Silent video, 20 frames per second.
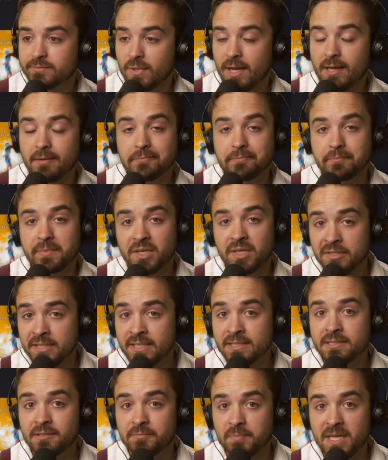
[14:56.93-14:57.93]
Well,
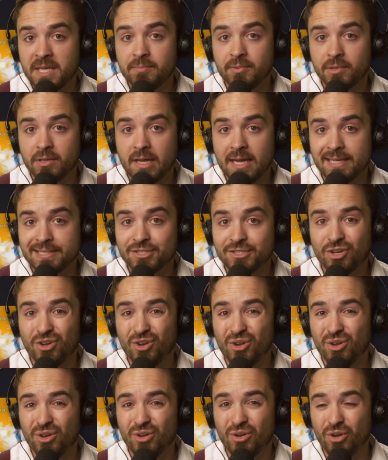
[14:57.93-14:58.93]
millions of people lost
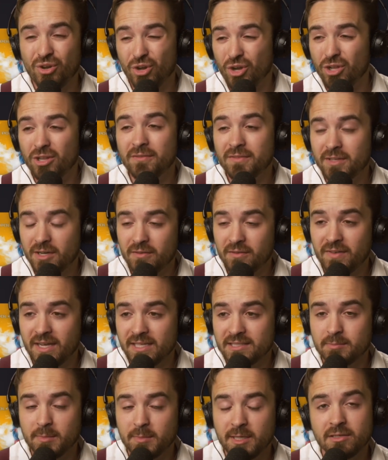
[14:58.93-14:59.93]
all of their
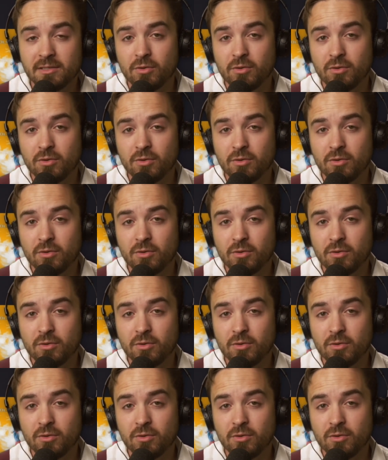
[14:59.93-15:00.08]
investment.